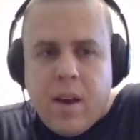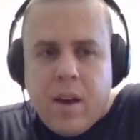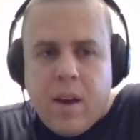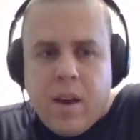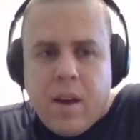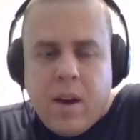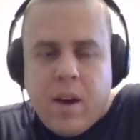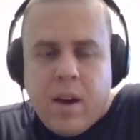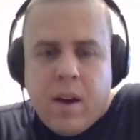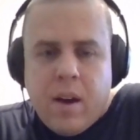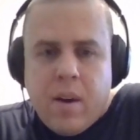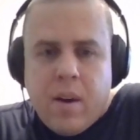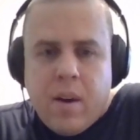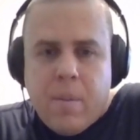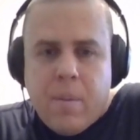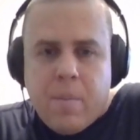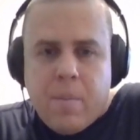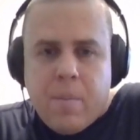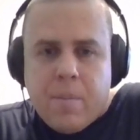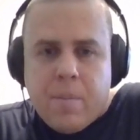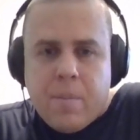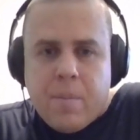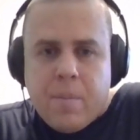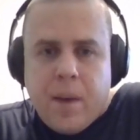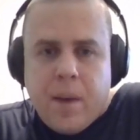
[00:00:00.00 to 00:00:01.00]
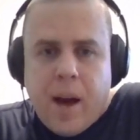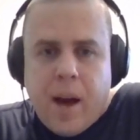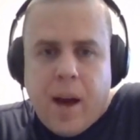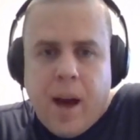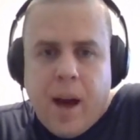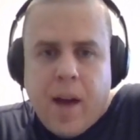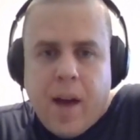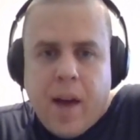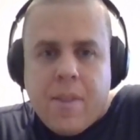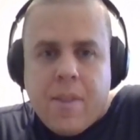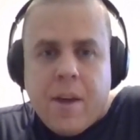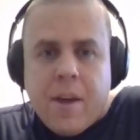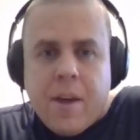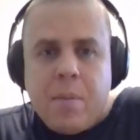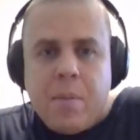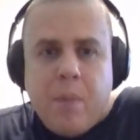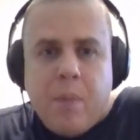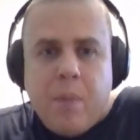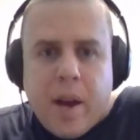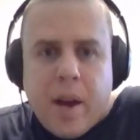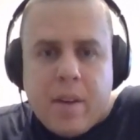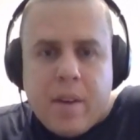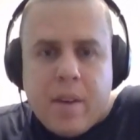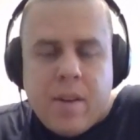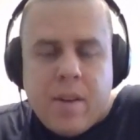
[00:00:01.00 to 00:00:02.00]
Um, I think
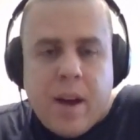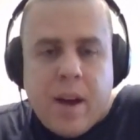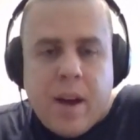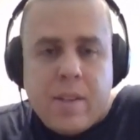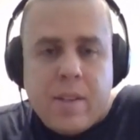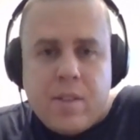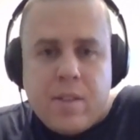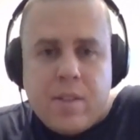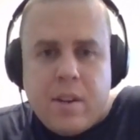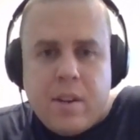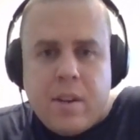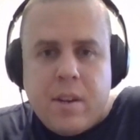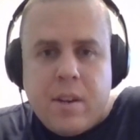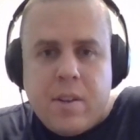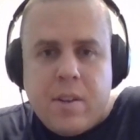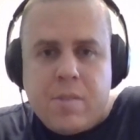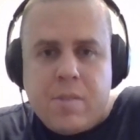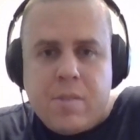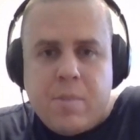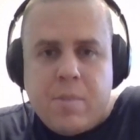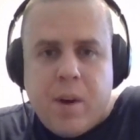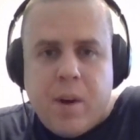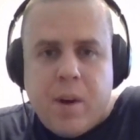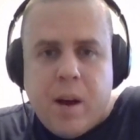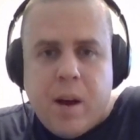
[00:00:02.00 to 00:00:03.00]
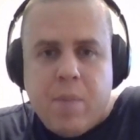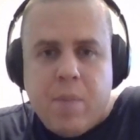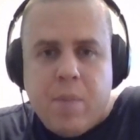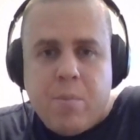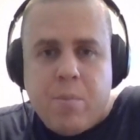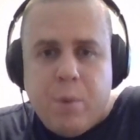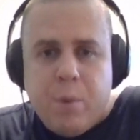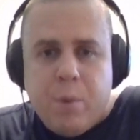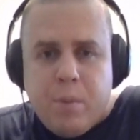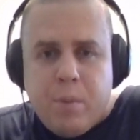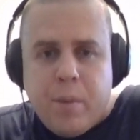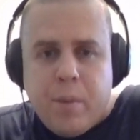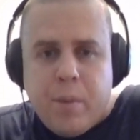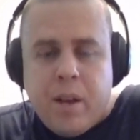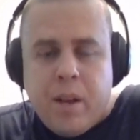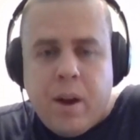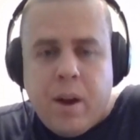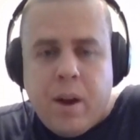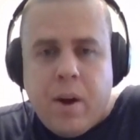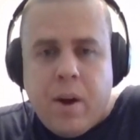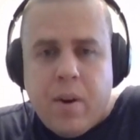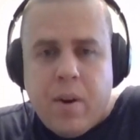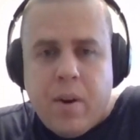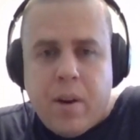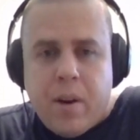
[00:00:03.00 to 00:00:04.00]
Mike Tyson in his prime would beat
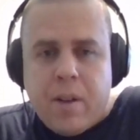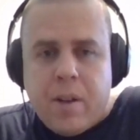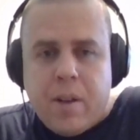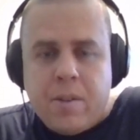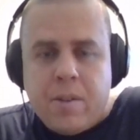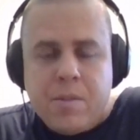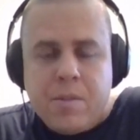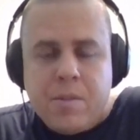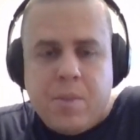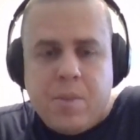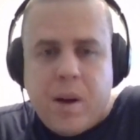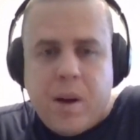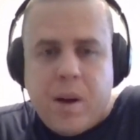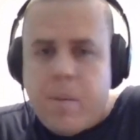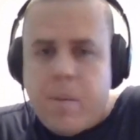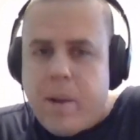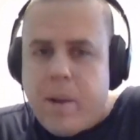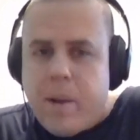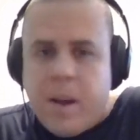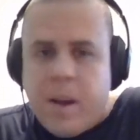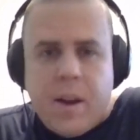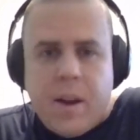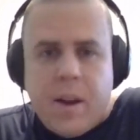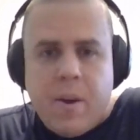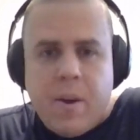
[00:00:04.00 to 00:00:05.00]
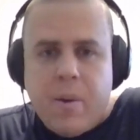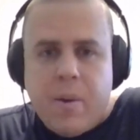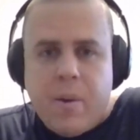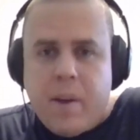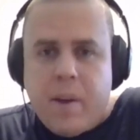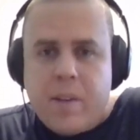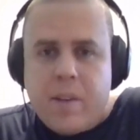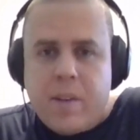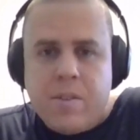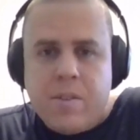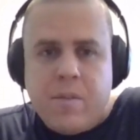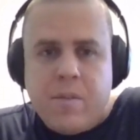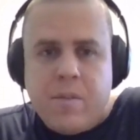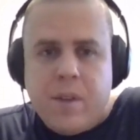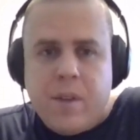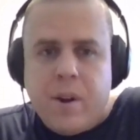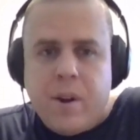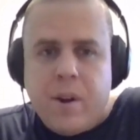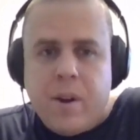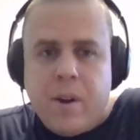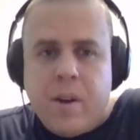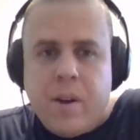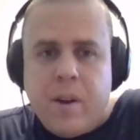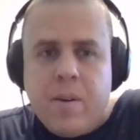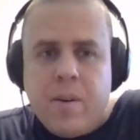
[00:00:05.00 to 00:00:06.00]
Ali in his prime, and I know that's a
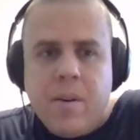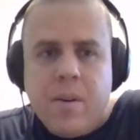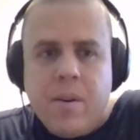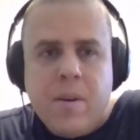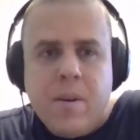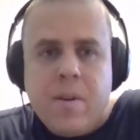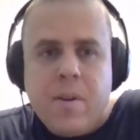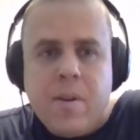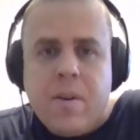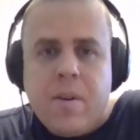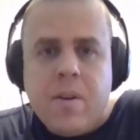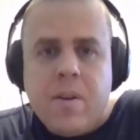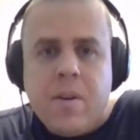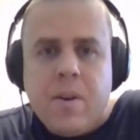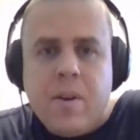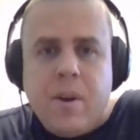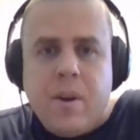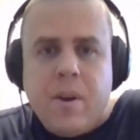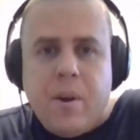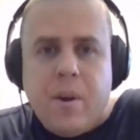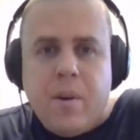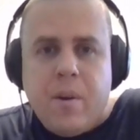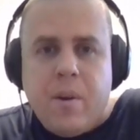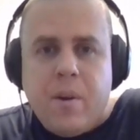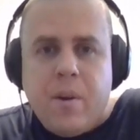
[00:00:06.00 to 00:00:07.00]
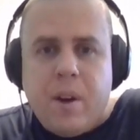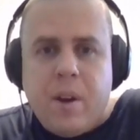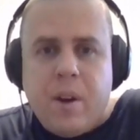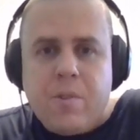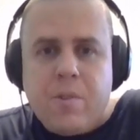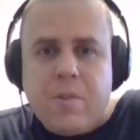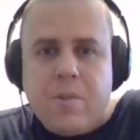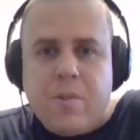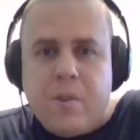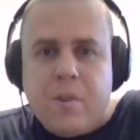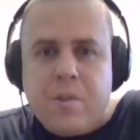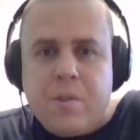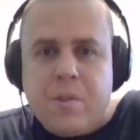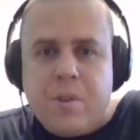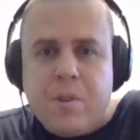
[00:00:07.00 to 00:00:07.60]
very, controversial